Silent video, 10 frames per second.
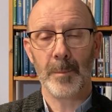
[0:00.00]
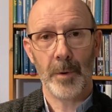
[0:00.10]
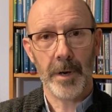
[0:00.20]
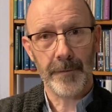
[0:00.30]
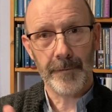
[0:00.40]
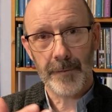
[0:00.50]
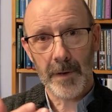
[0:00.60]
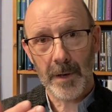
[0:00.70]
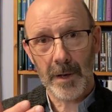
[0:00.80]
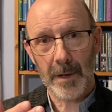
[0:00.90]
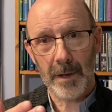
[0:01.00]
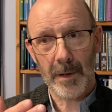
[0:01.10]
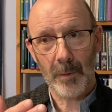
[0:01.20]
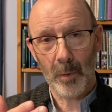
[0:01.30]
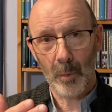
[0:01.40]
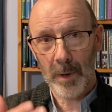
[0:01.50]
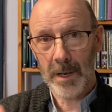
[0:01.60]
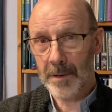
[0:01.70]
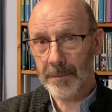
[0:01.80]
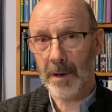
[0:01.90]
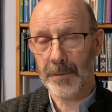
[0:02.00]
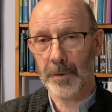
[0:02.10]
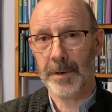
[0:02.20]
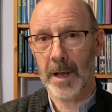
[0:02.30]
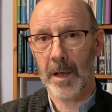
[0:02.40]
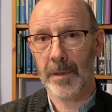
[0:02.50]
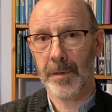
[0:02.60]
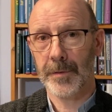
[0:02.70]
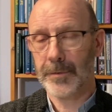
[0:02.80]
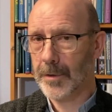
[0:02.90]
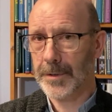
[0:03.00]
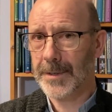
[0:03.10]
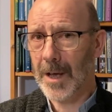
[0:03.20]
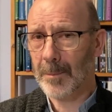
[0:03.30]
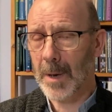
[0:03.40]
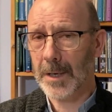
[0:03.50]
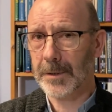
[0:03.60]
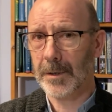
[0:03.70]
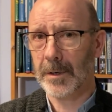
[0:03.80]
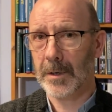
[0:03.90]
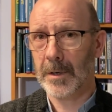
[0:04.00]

But if we live after death, doesn't that matter?